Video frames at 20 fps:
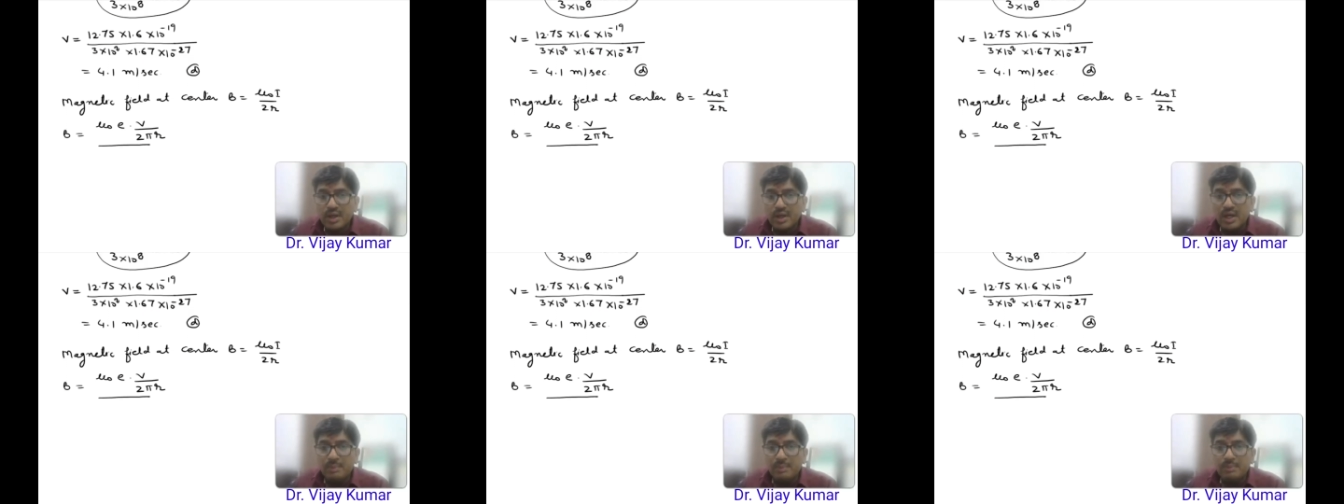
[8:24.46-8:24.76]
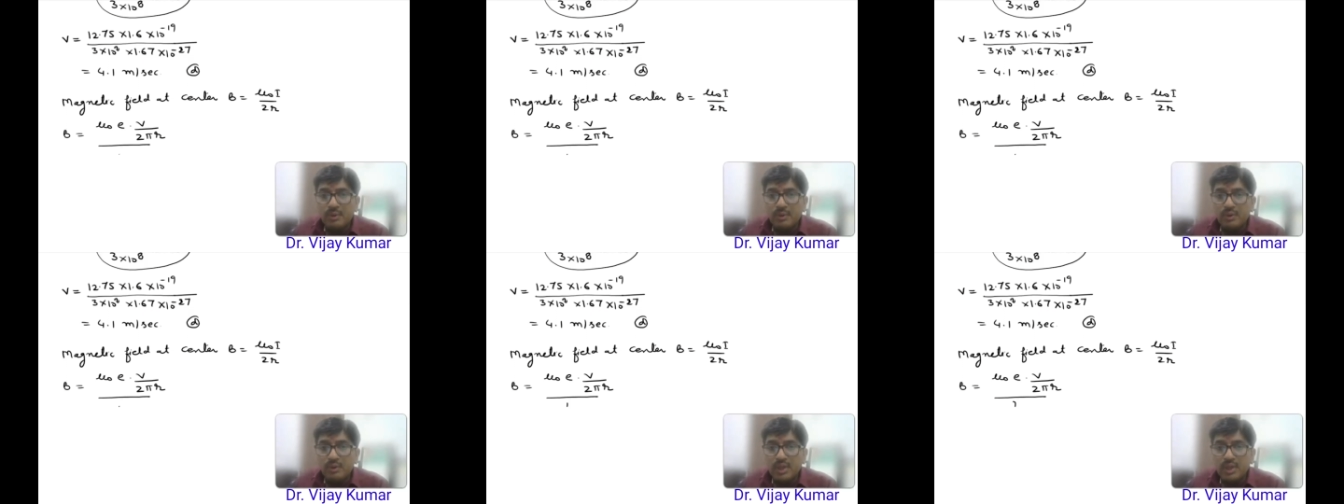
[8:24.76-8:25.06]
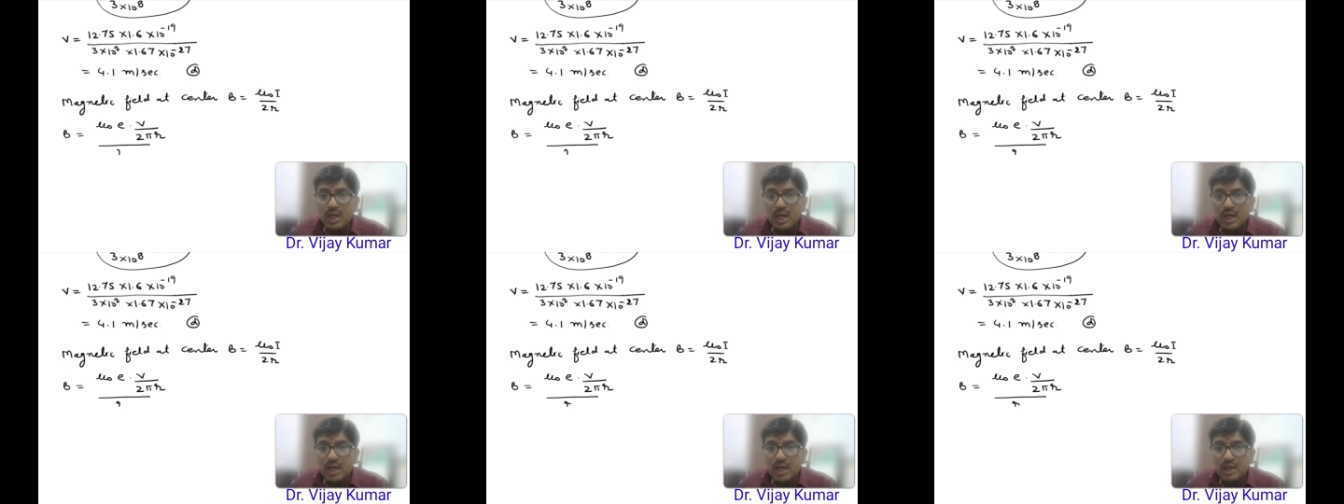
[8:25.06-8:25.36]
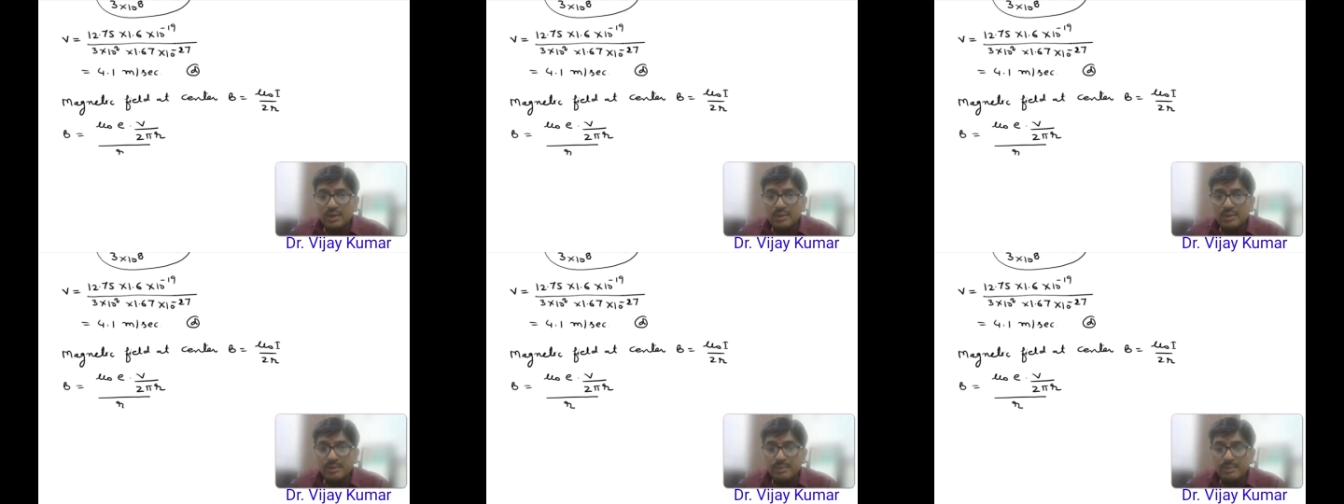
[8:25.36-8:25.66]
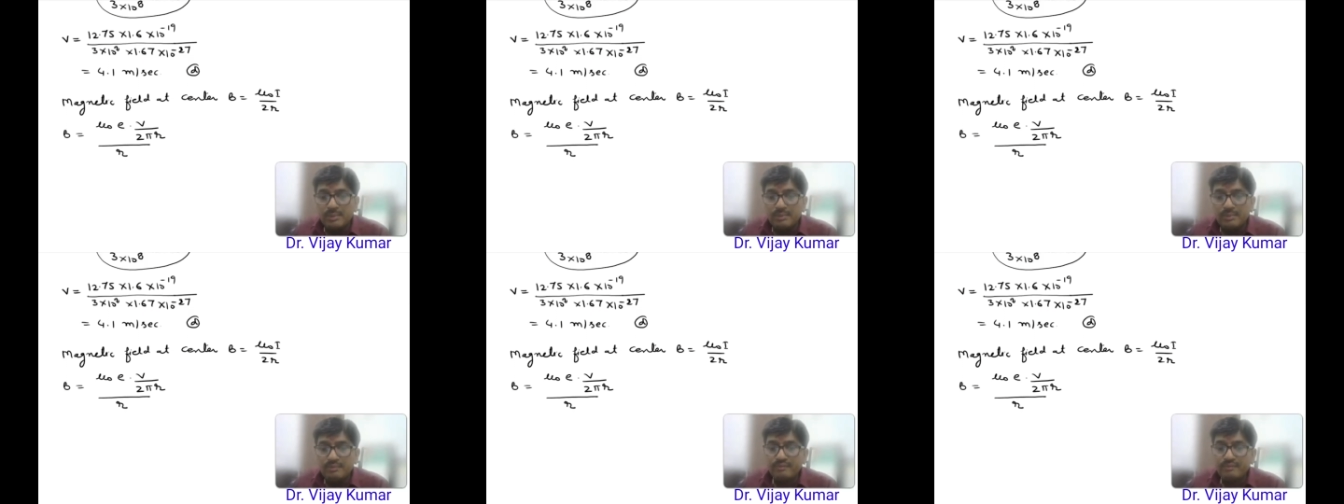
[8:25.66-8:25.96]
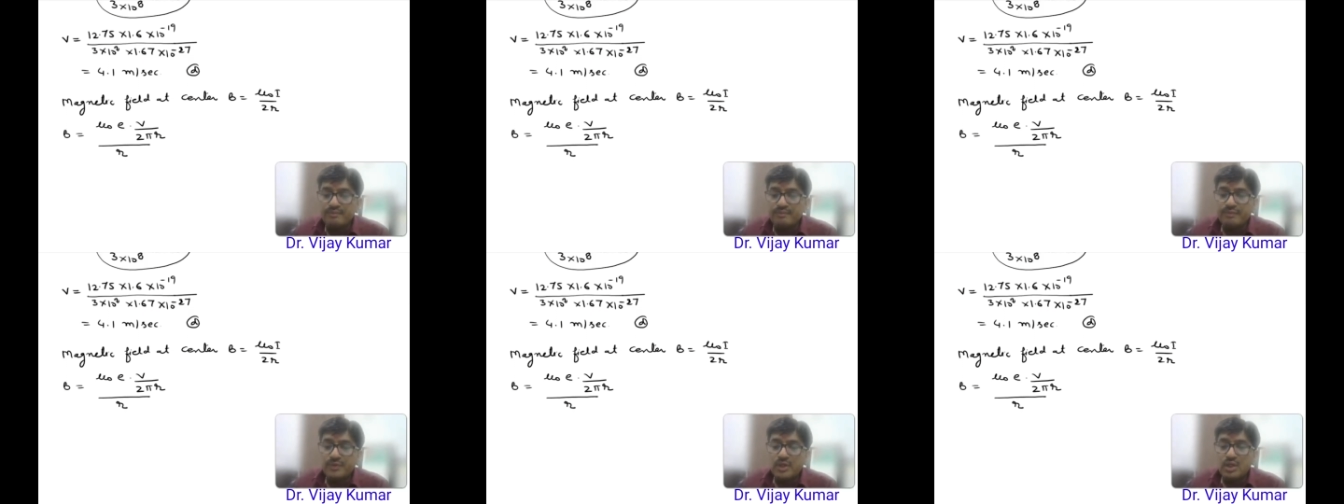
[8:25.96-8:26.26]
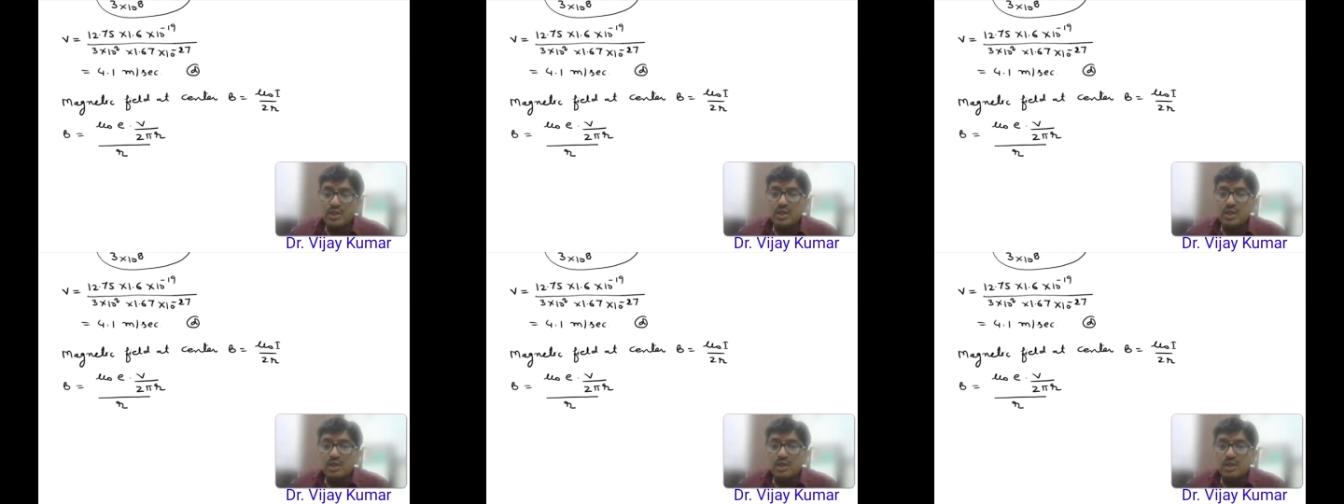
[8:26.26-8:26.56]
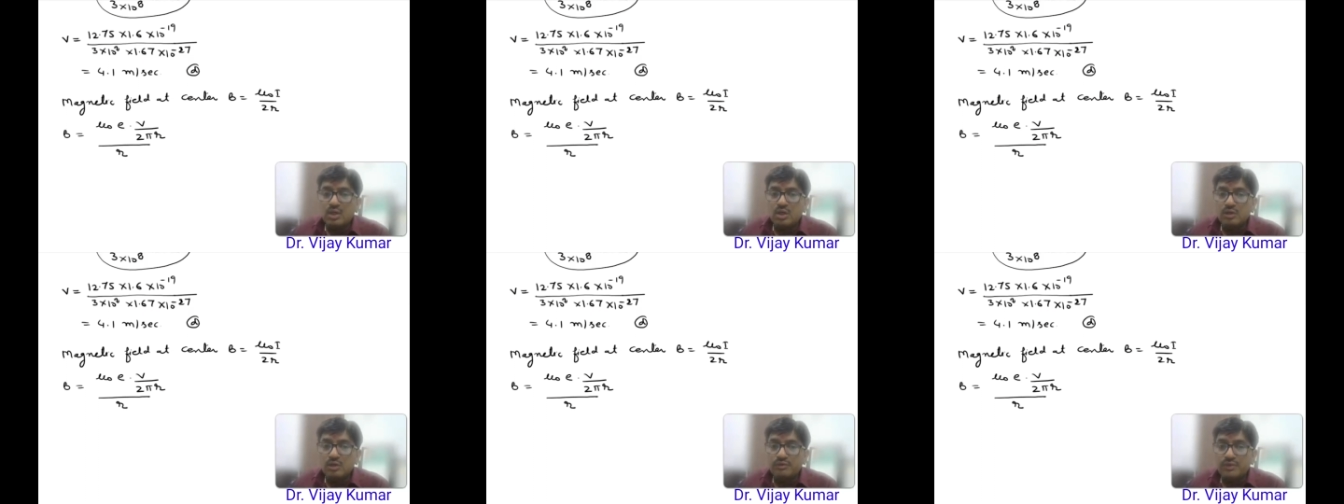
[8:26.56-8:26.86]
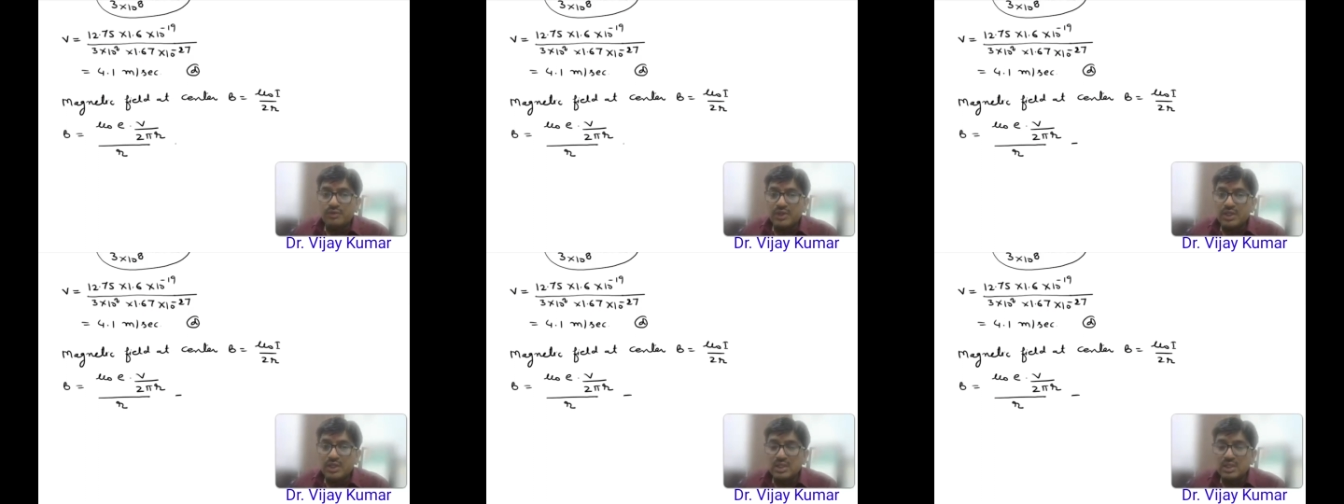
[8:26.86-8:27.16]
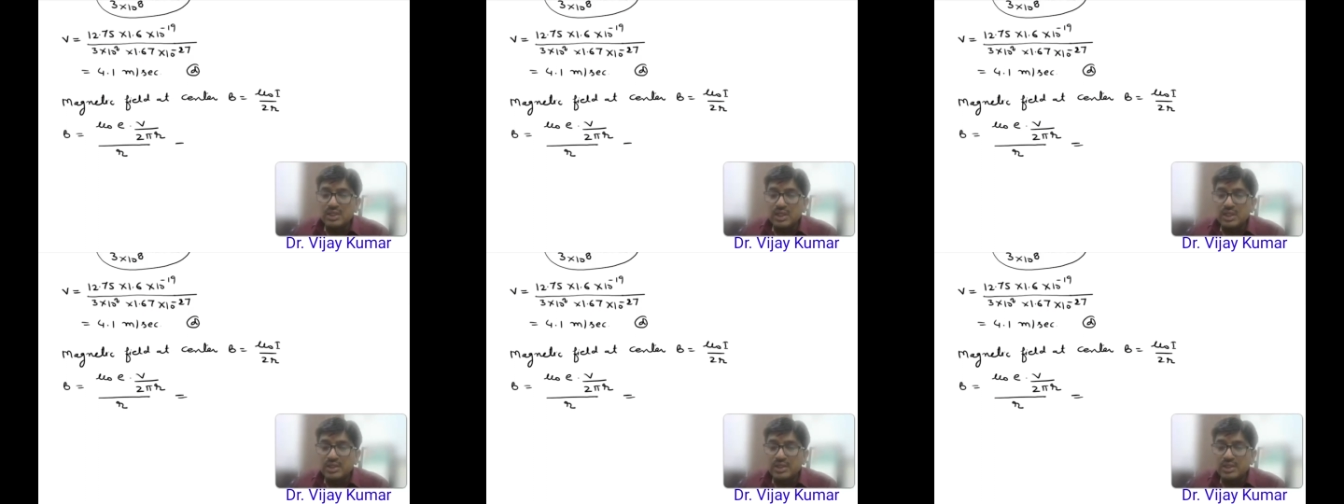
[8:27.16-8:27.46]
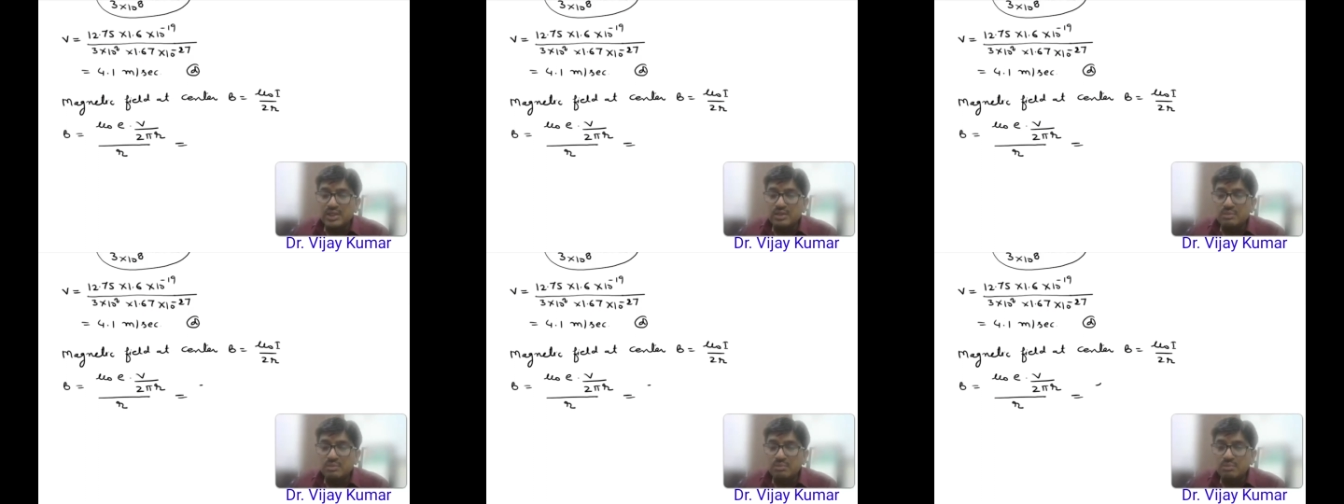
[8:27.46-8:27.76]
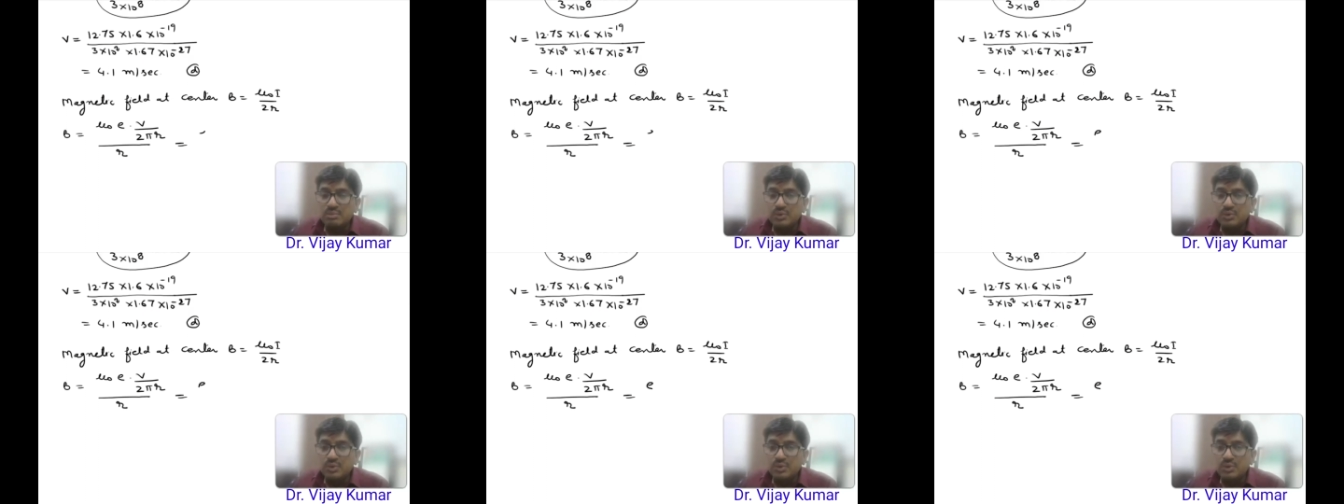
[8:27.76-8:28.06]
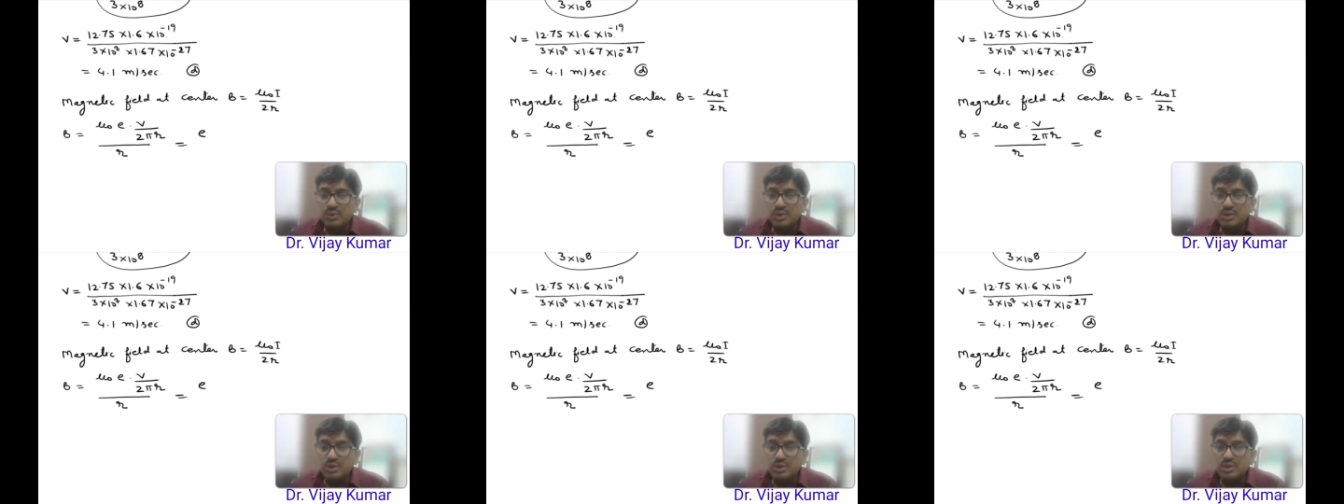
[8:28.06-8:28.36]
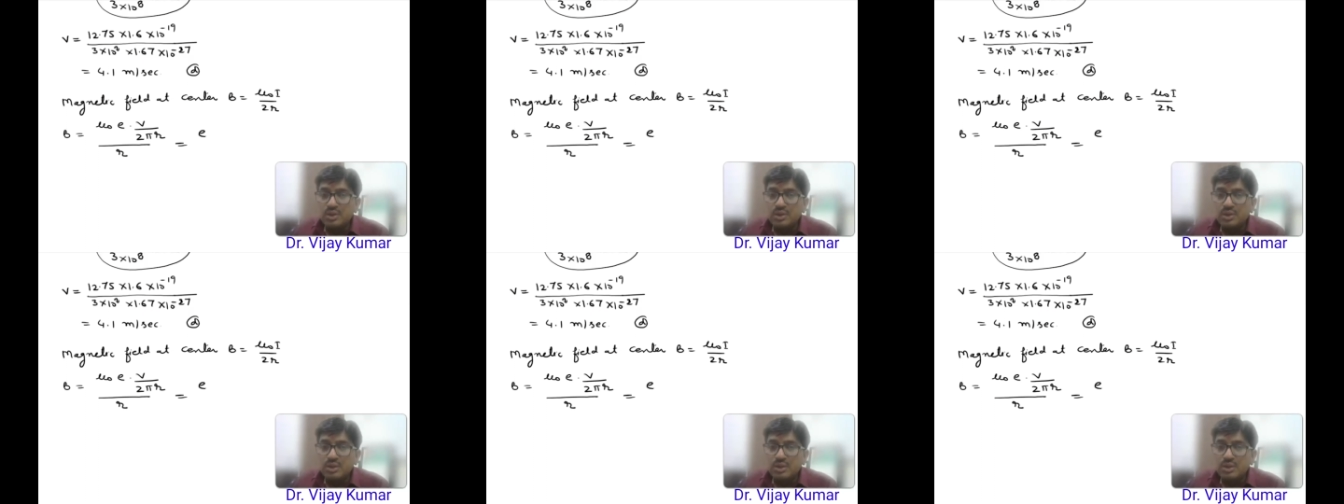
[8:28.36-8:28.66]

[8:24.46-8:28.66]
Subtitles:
upon R, or we can write it mu naught